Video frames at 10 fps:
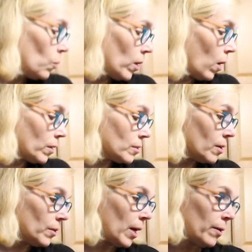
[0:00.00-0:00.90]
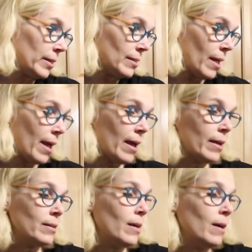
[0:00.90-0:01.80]
We're also going to
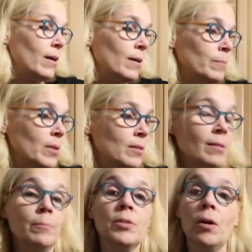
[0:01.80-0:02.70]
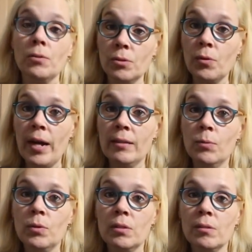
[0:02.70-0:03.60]
add um, some Dulse
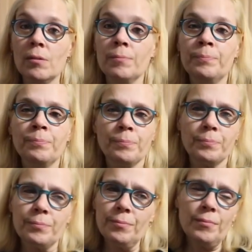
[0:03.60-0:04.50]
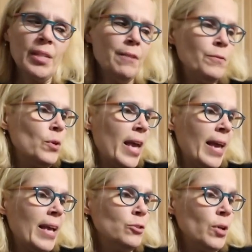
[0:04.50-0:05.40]
granules. If you
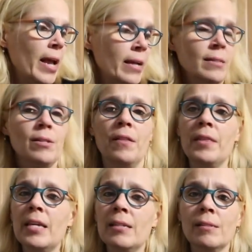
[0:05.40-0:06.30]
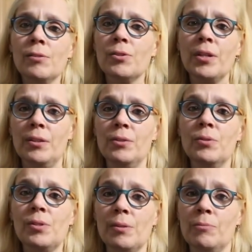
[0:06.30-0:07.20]
can get your hands on these, you can
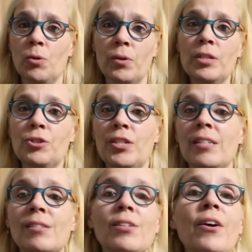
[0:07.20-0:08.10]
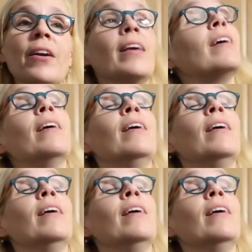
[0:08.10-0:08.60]
use some nori sheets, sorry.